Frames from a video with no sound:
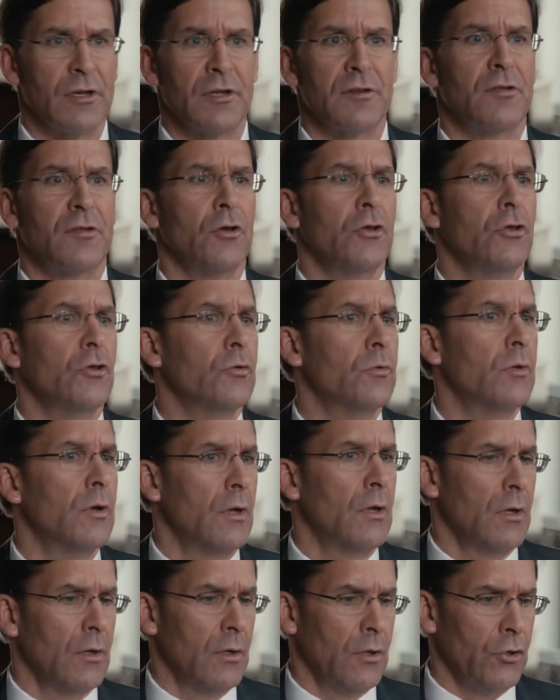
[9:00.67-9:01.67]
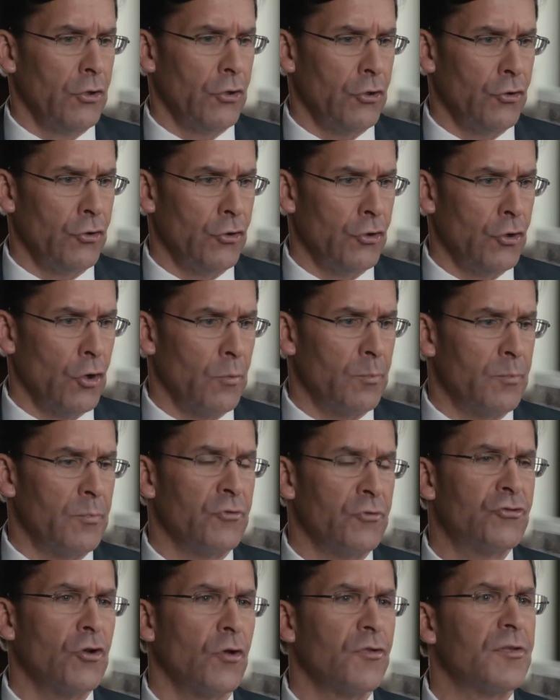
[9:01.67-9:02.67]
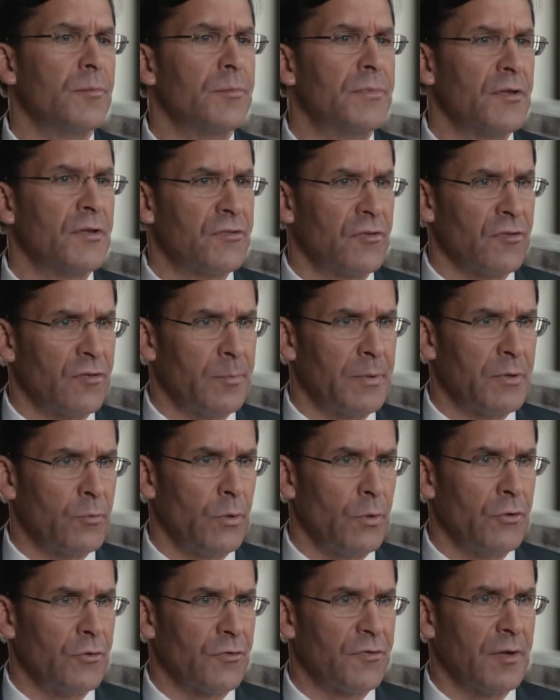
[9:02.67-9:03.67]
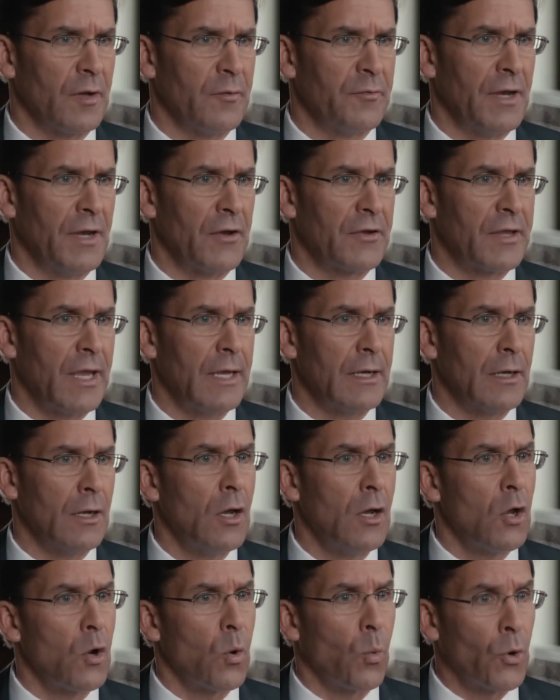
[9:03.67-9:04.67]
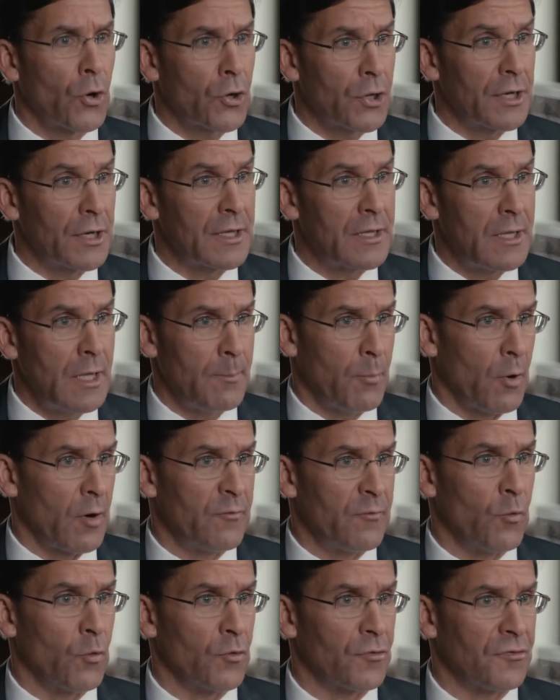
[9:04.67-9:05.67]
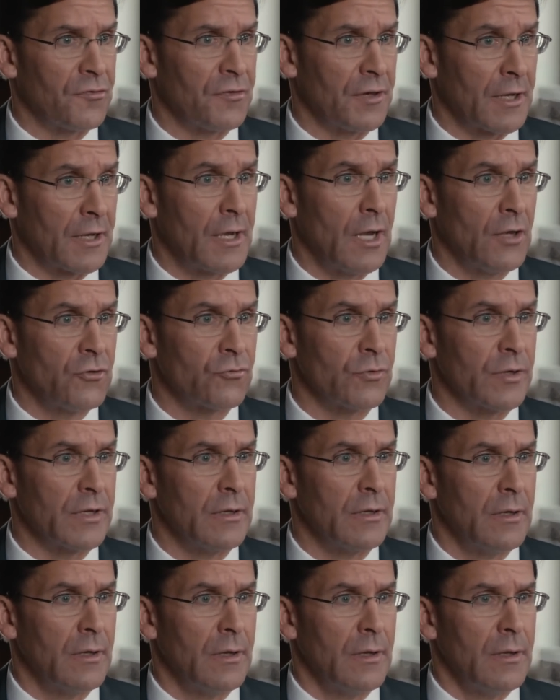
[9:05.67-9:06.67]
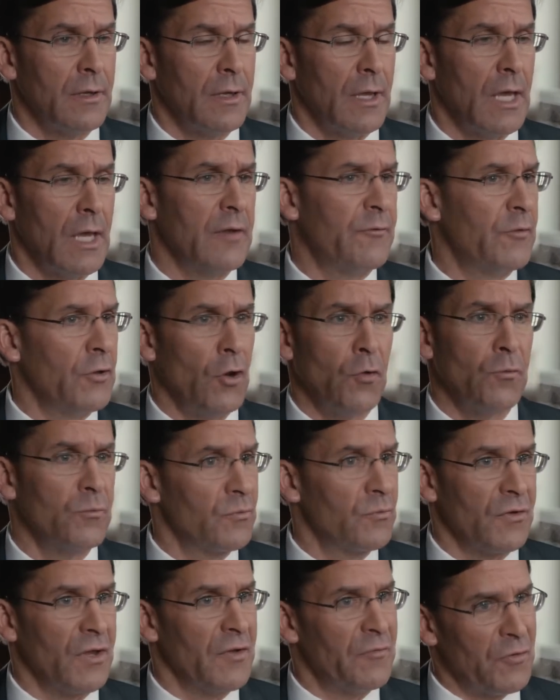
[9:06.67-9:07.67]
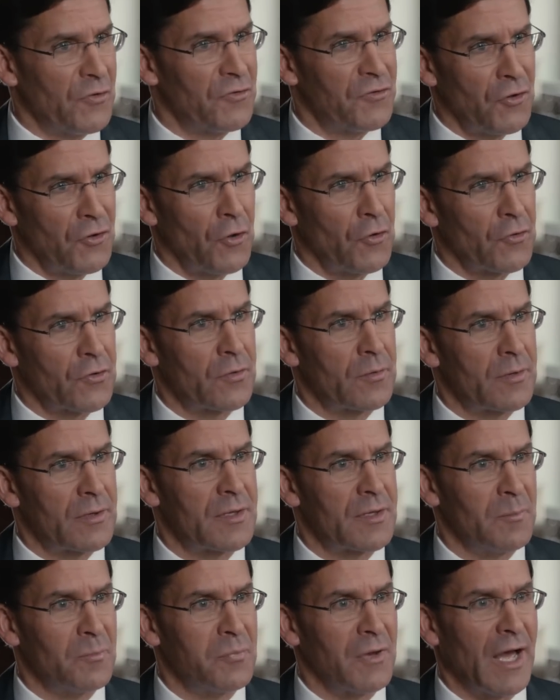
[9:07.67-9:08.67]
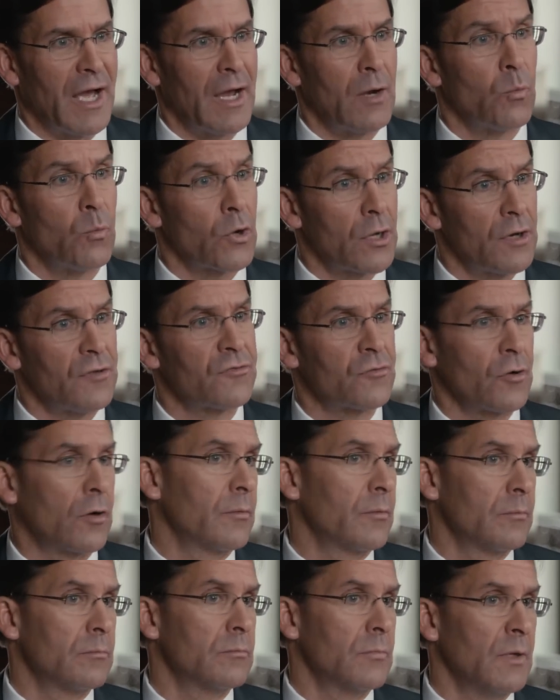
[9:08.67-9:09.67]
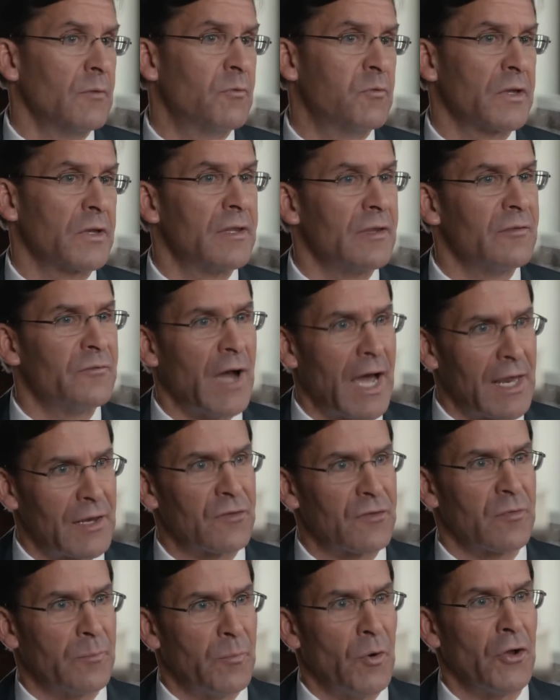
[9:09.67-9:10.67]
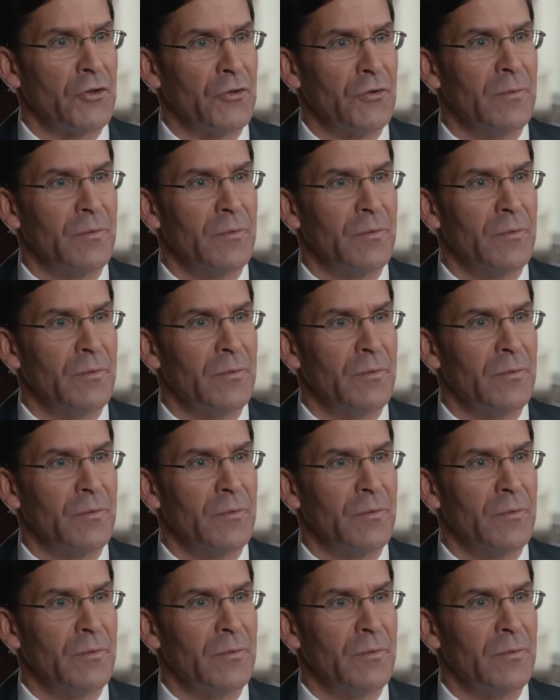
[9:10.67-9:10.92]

until you show some distance between yourself and al-Qaeda, we're going to keep our forces in the country. And if you still don't comply, we're going to start inflicting violence upon you.